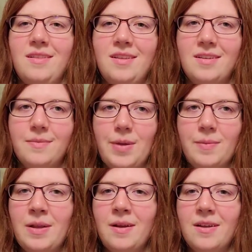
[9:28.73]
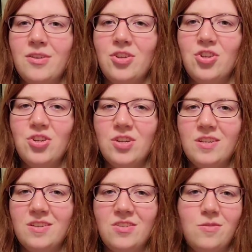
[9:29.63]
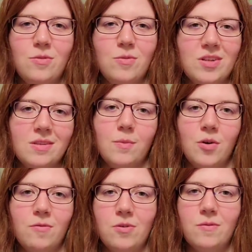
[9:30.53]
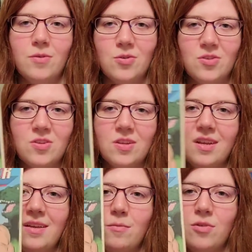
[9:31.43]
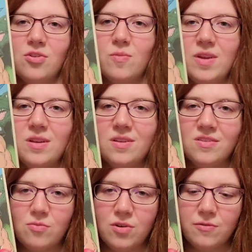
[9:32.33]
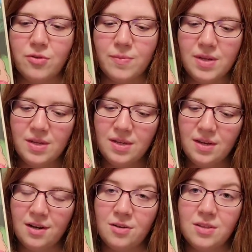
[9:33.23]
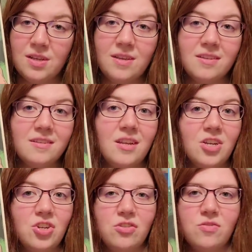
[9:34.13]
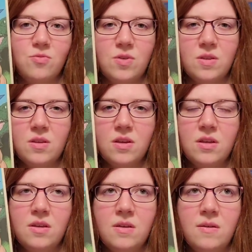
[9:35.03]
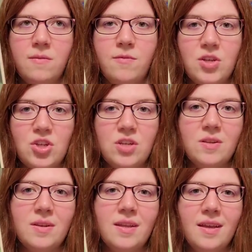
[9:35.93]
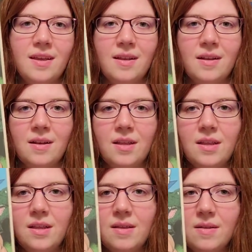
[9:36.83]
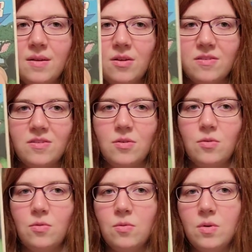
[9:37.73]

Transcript: expand my knowledge into the rest of the Marvel Universe, and Wonder Man is one of them. I know that he has connections with Vision, and also,